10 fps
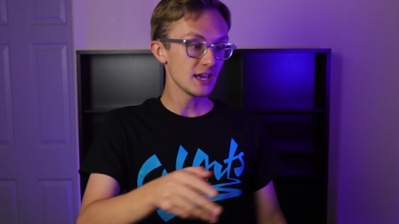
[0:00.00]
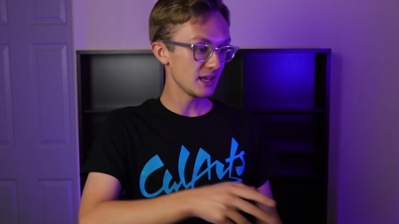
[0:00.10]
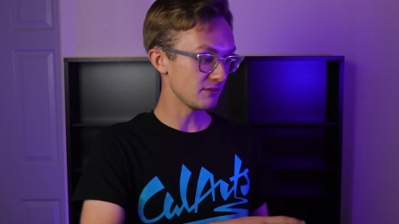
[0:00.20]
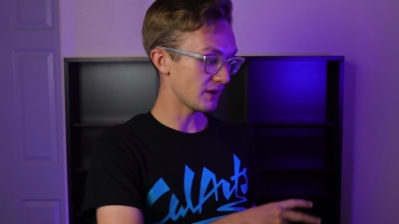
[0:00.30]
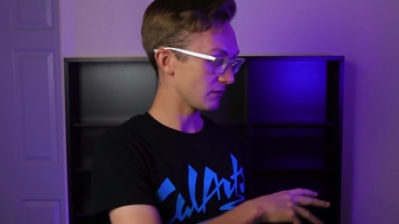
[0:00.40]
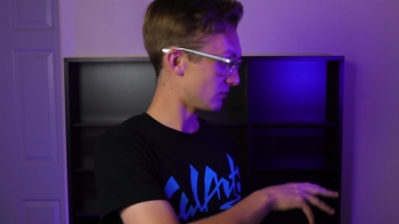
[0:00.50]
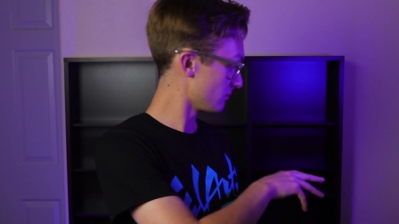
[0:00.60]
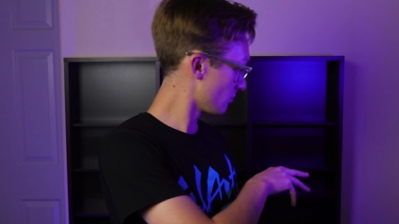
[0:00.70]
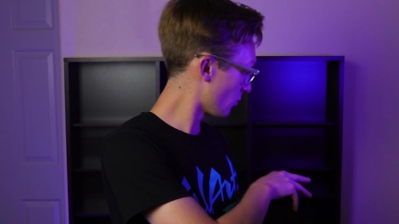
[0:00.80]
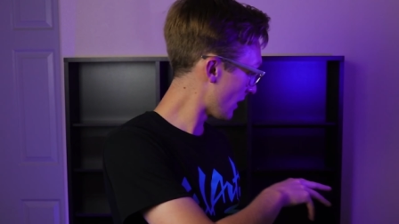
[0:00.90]
and if I
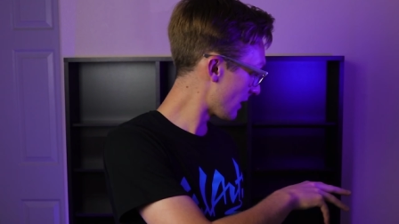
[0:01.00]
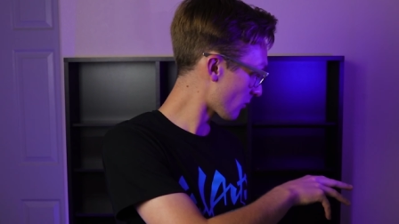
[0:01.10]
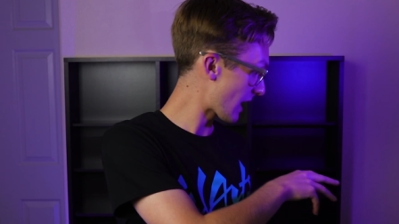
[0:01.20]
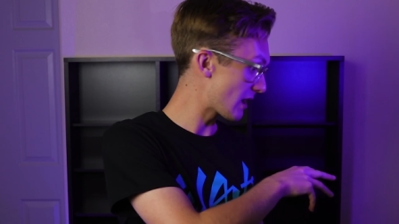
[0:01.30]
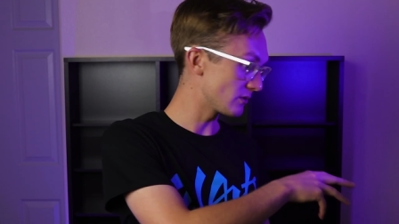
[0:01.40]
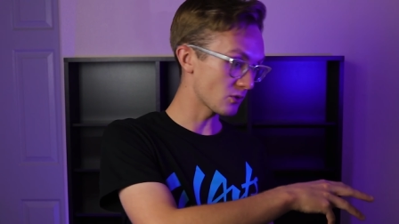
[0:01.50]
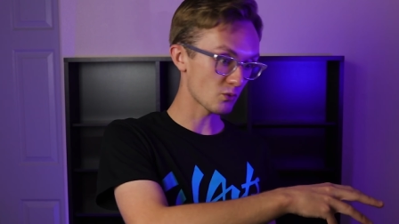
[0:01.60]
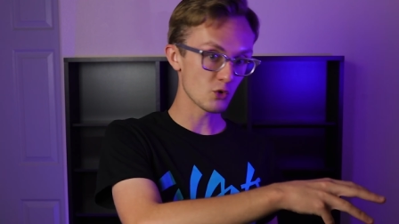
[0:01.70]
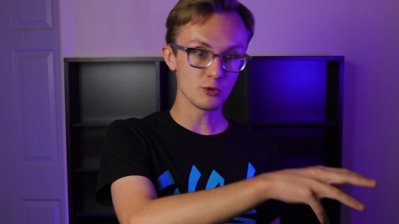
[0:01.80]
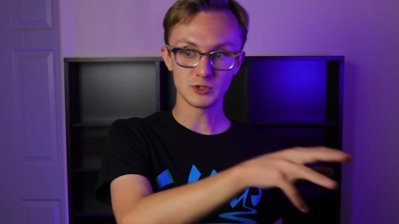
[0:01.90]
went around the
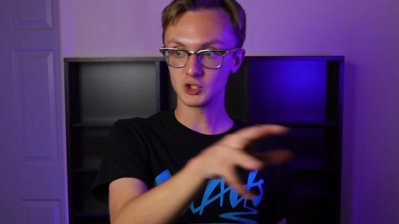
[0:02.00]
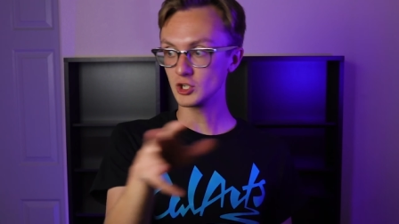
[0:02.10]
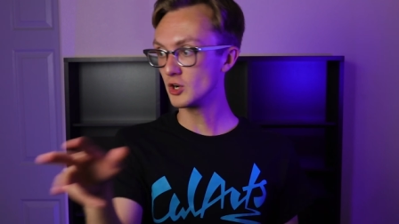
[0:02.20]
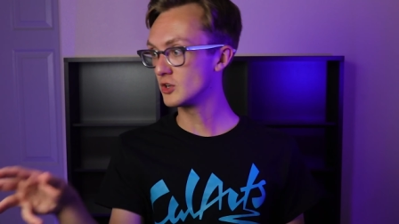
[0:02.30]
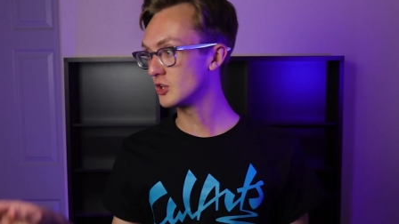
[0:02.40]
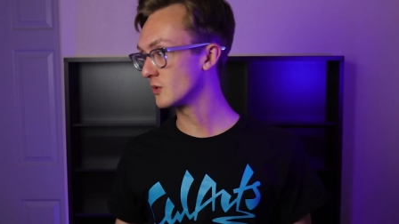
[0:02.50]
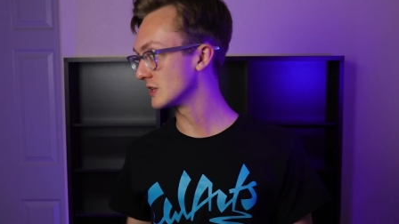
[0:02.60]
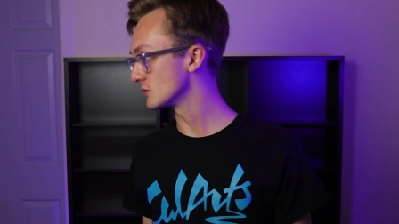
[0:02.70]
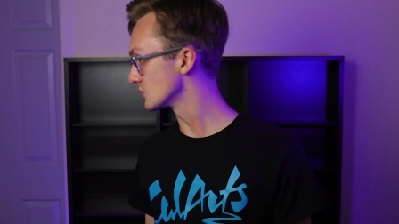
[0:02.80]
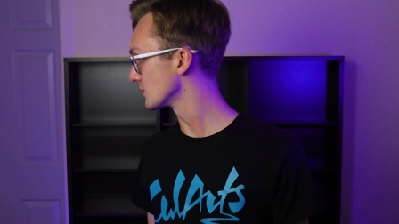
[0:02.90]
room and showed you,
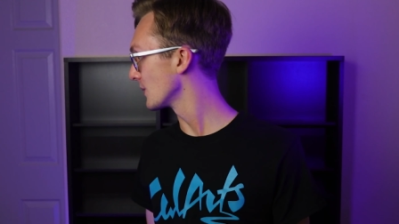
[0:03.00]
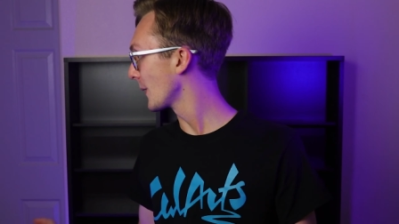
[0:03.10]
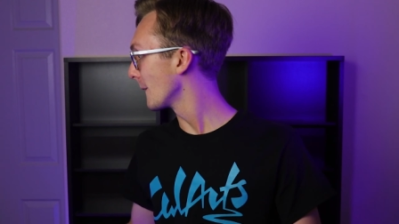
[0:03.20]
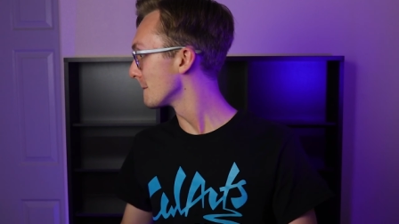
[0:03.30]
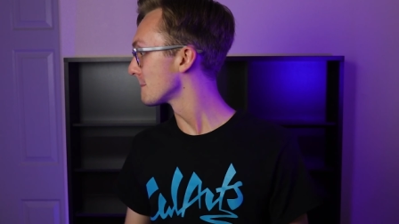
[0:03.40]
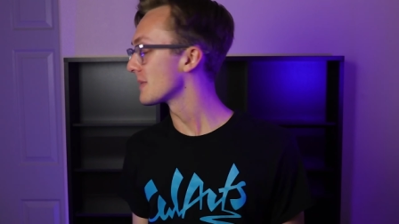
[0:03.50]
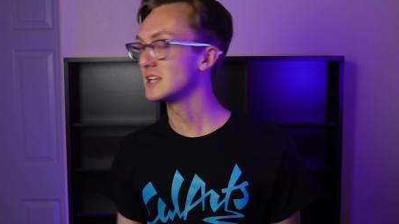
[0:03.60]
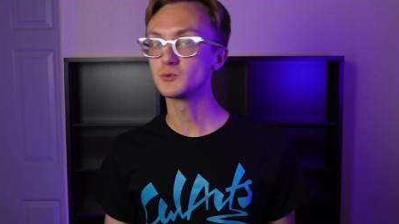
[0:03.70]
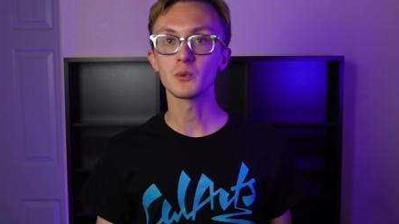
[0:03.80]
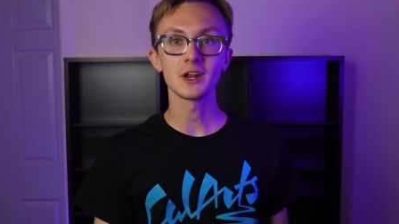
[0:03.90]
it's
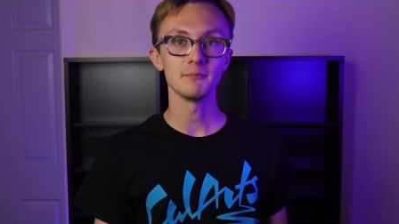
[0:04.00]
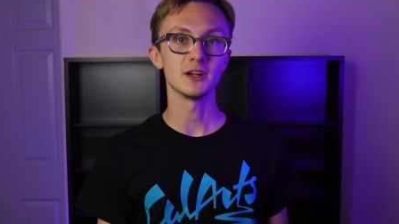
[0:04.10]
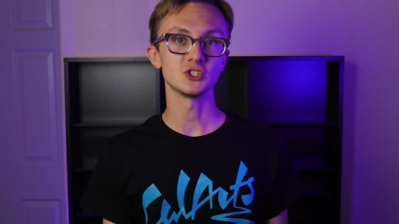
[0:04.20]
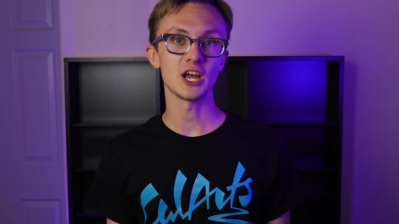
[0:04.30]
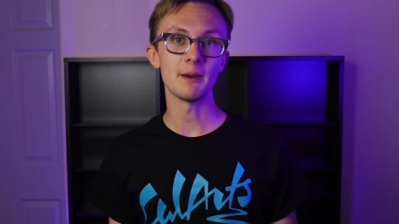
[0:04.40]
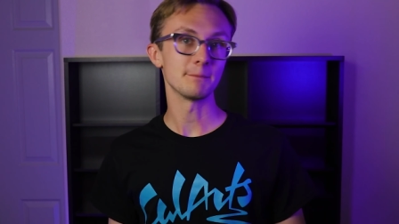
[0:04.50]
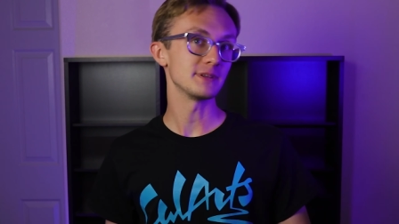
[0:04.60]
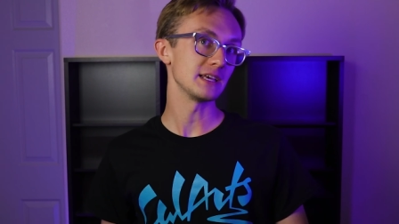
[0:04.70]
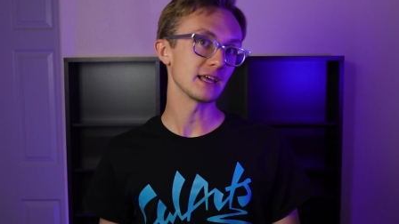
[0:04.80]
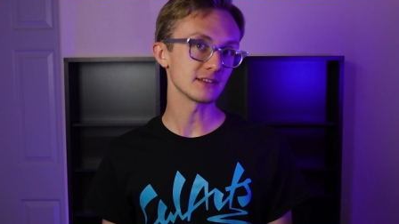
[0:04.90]
it's pretty much
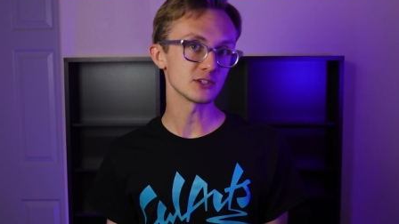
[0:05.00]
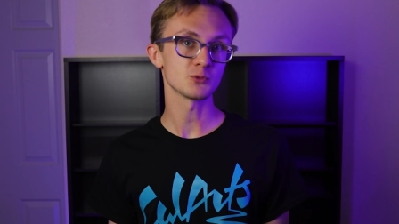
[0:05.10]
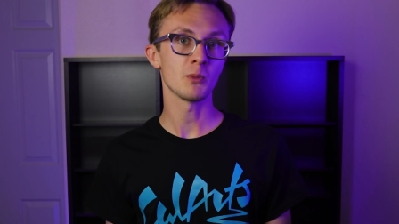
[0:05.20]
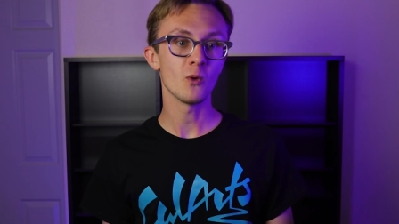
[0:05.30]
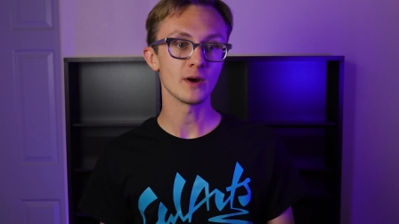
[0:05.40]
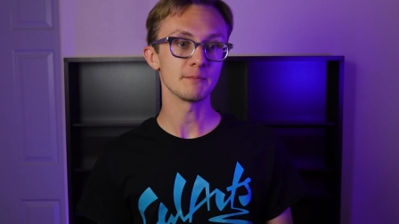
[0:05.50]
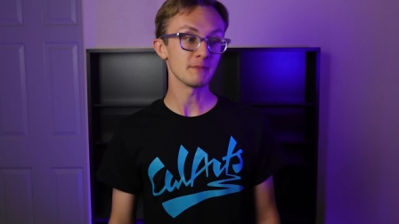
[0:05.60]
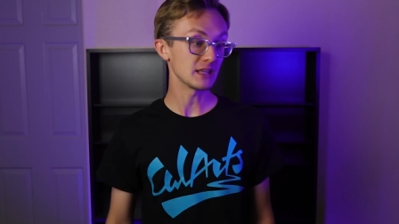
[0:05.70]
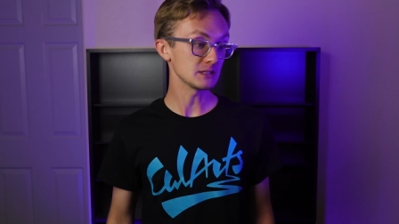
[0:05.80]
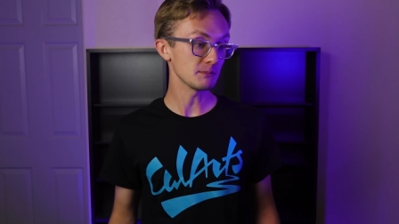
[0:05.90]
empty at this point,
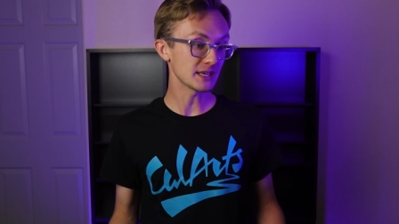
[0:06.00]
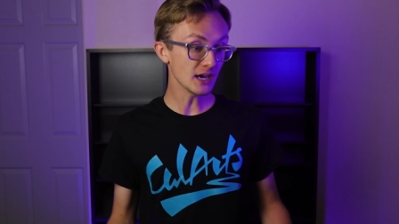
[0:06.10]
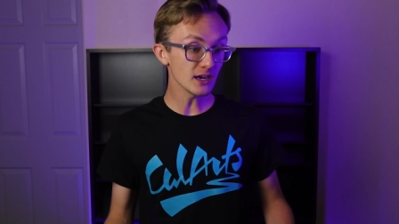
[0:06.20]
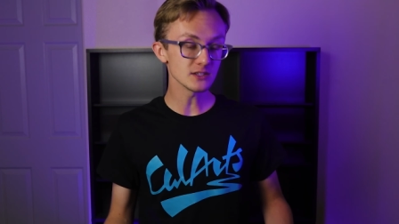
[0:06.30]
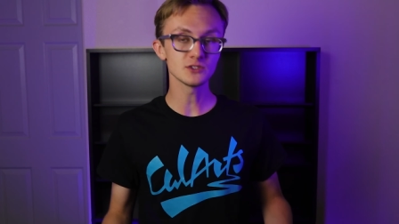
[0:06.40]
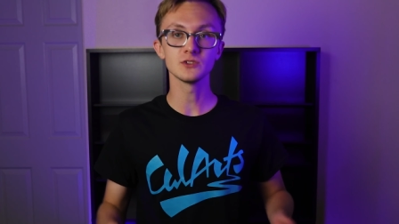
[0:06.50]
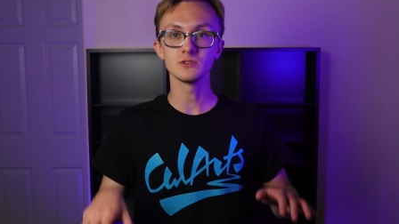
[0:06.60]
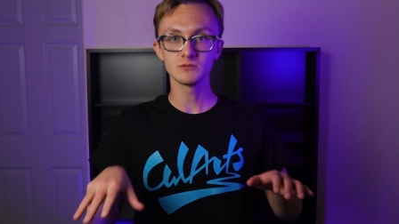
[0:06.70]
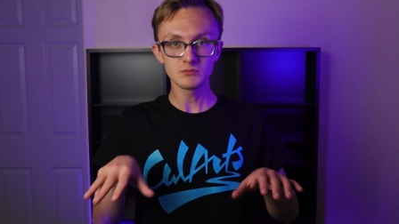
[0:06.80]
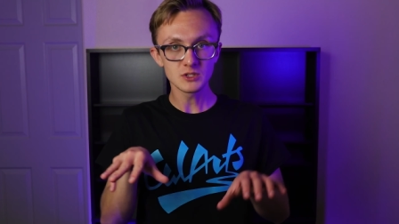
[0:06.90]
mainly
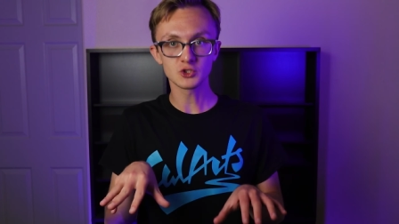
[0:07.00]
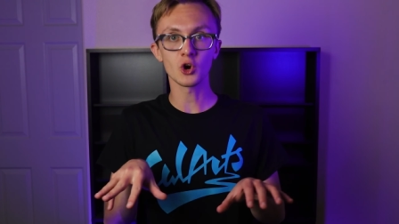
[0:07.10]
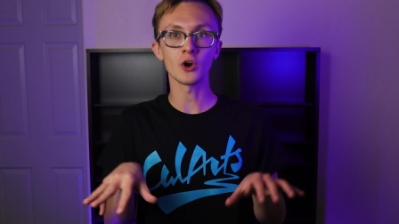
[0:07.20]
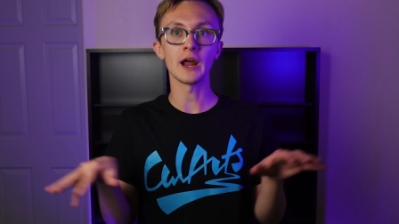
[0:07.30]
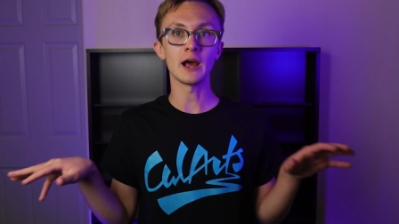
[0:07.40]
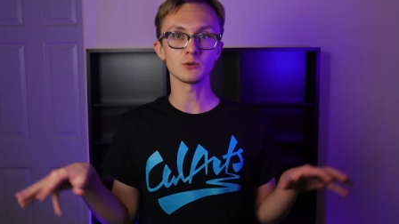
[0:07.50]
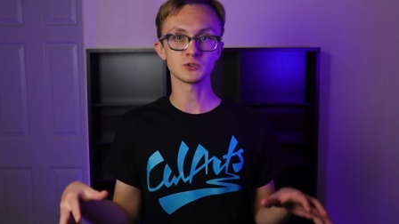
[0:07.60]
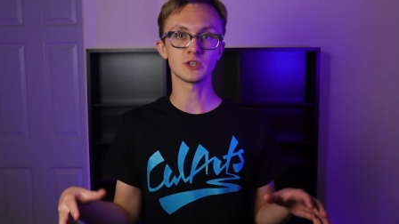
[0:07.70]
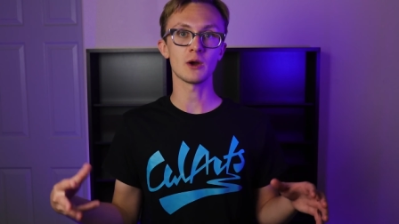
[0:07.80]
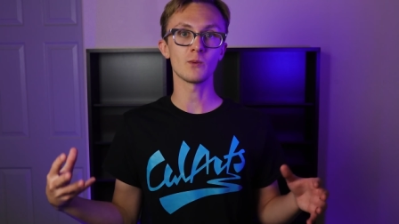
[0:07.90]
because this current
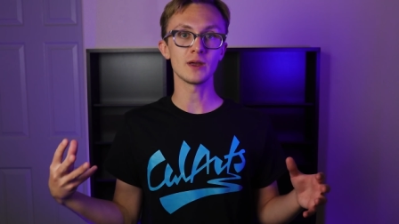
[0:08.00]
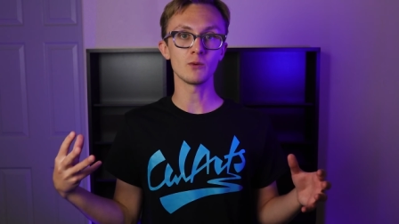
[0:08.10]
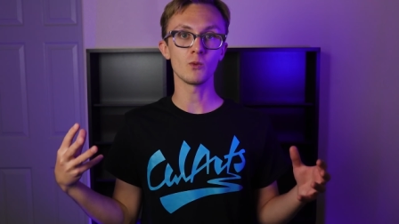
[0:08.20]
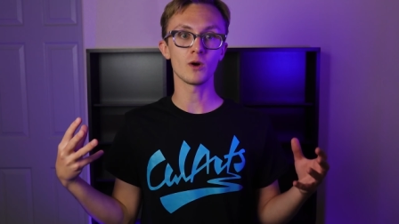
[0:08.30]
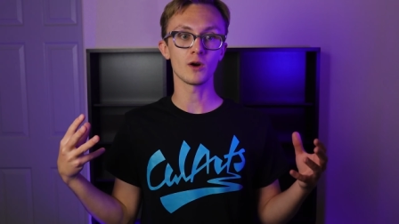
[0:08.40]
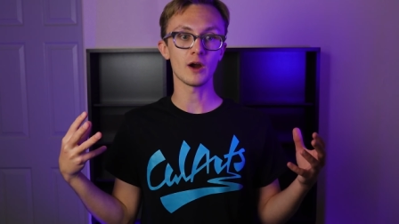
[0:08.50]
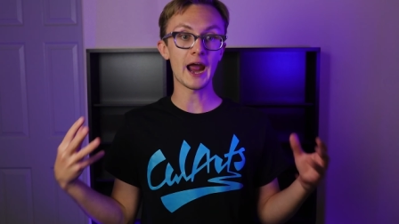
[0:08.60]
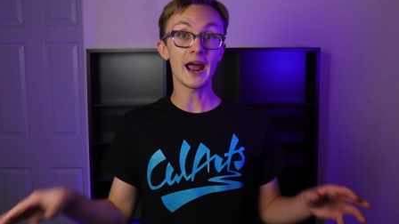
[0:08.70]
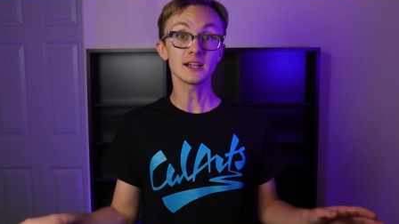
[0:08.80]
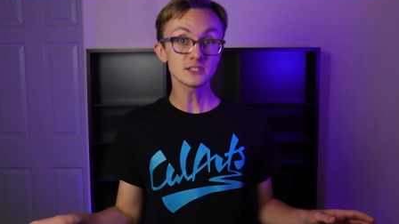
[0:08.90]
house that we were
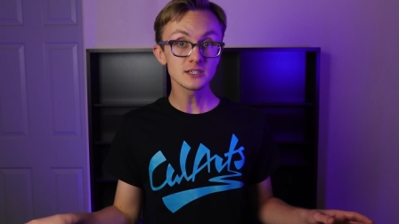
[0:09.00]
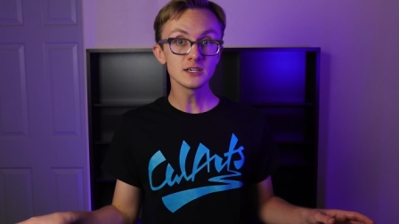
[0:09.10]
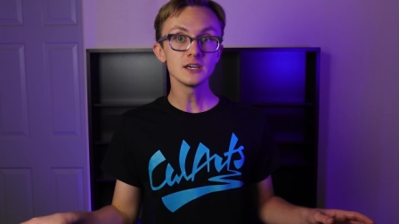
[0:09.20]
at